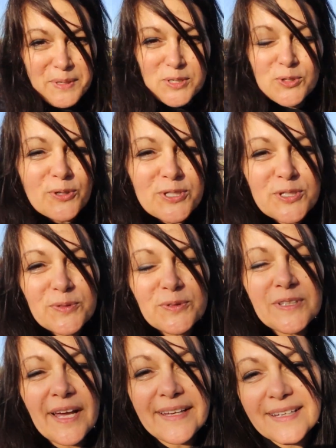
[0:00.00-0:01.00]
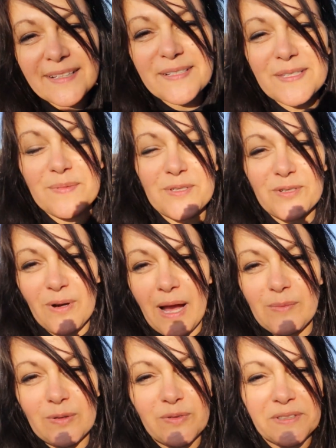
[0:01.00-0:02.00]
Be sure to like and
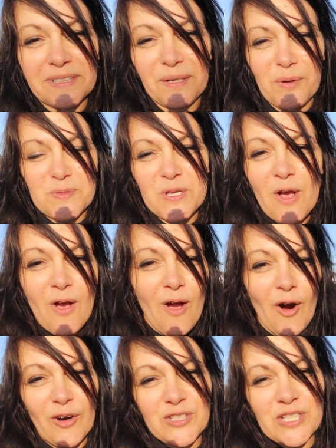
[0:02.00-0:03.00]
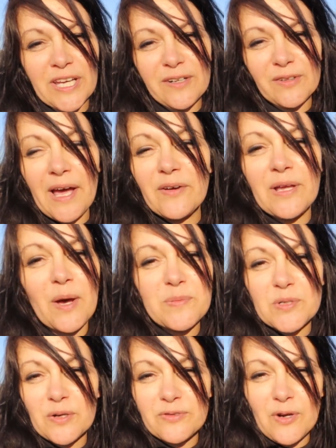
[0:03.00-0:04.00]
subscribe. It really helps our channel out,
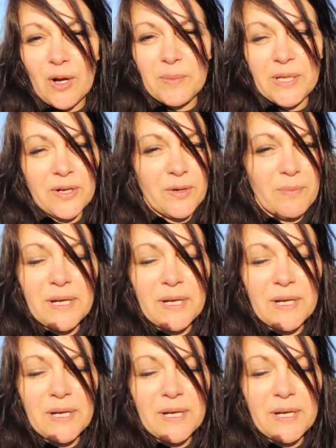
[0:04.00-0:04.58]
helps our farm here.